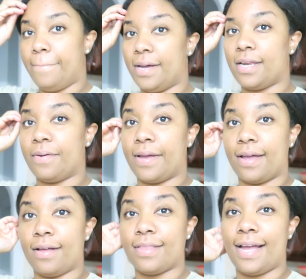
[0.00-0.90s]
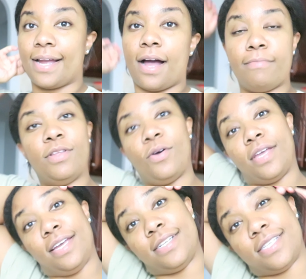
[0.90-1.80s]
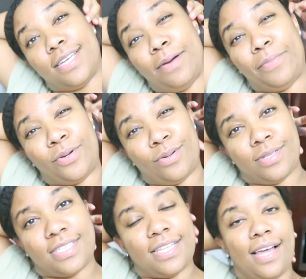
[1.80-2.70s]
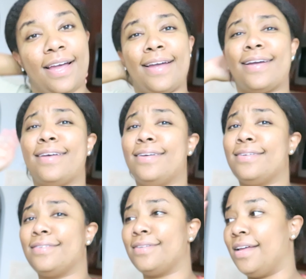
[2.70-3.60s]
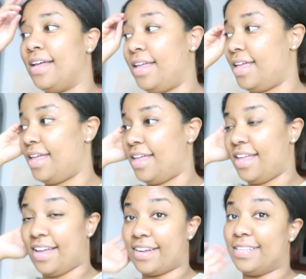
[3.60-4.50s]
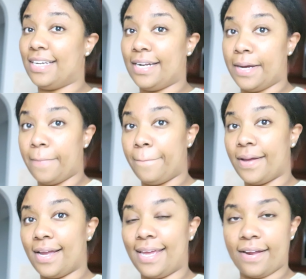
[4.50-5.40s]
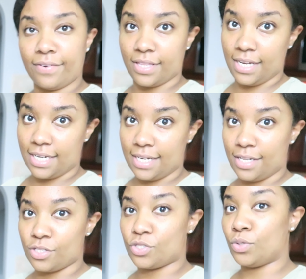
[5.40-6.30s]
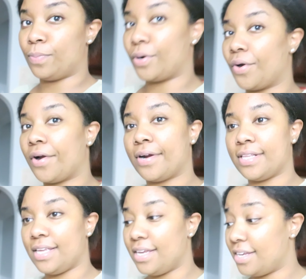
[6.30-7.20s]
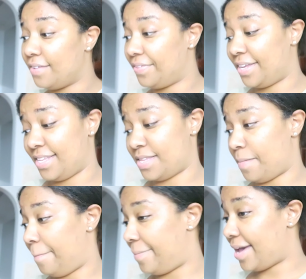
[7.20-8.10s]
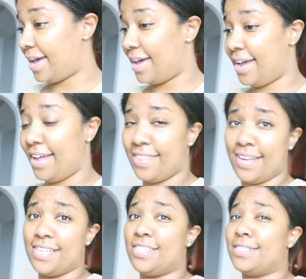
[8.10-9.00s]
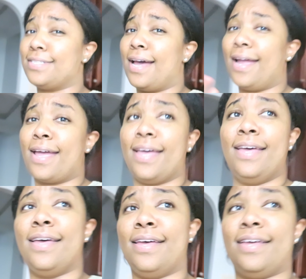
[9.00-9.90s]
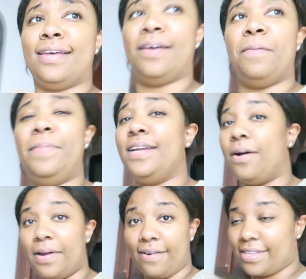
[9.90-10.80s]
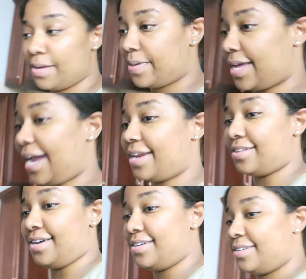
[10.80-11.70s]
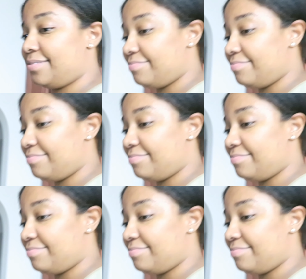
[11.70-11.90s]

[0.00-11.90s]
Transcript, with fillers: but anyway yeah like i'm low-key just in a mood to like clean up get everything done super early give the kids a bath and just like be done with everything by like 8 o'clock